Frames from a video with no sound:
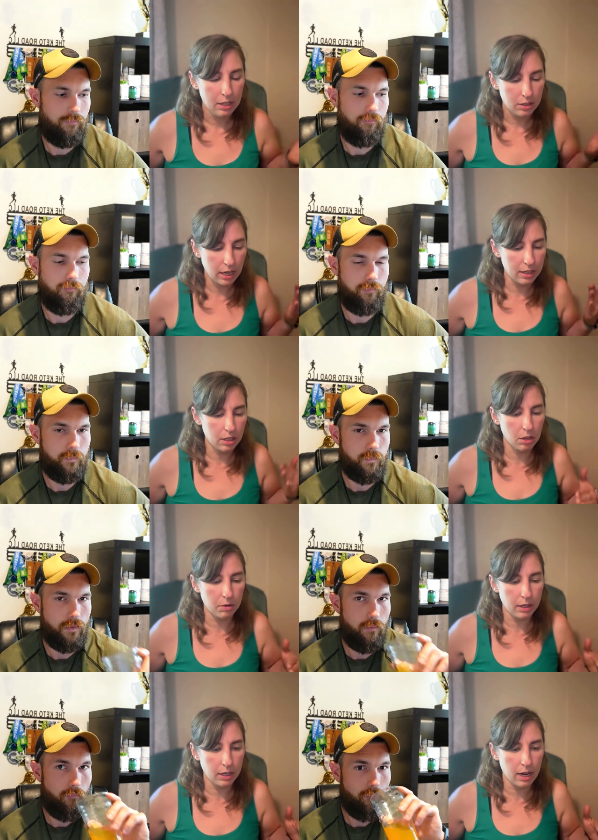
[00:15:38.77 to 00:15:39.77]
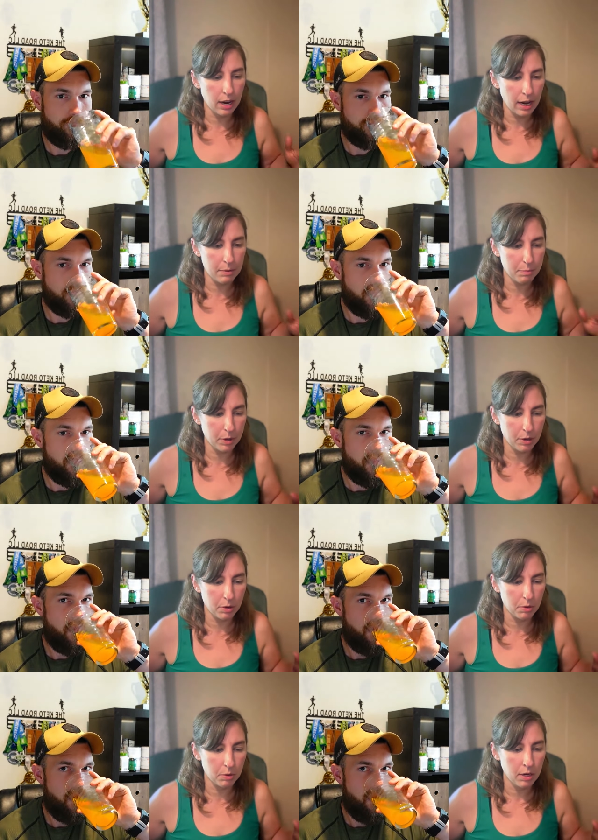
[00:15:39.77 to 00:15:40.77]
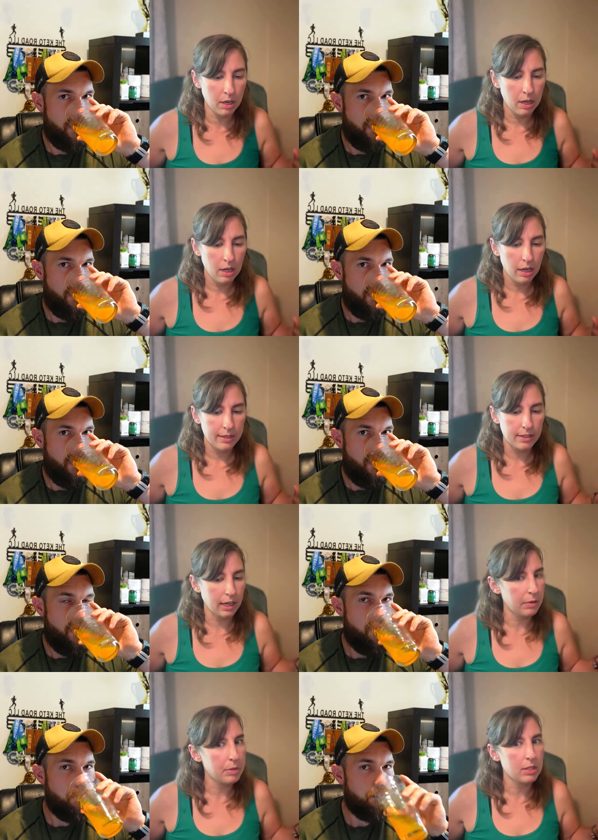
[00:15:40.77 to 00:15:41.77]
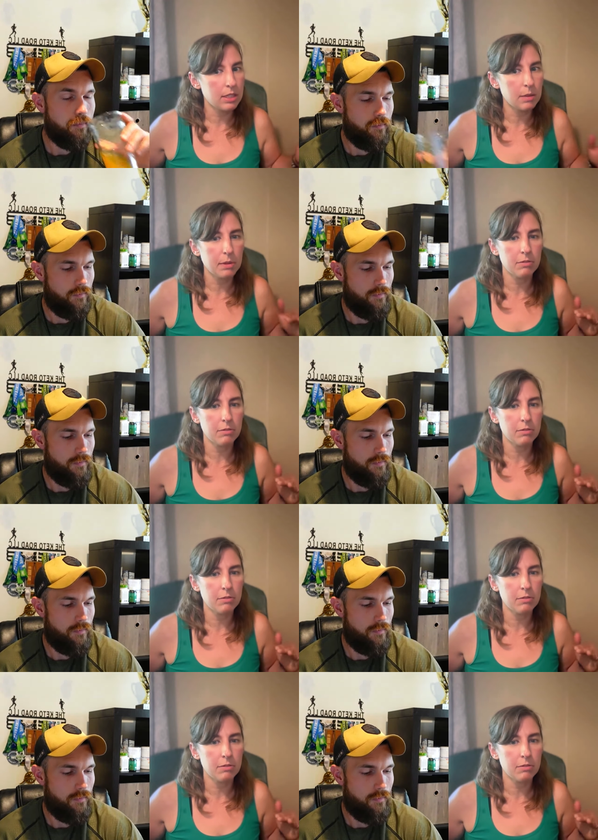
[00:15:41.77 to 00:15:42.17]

Speaker 1: kind of going hypo. It's like I've been sleeping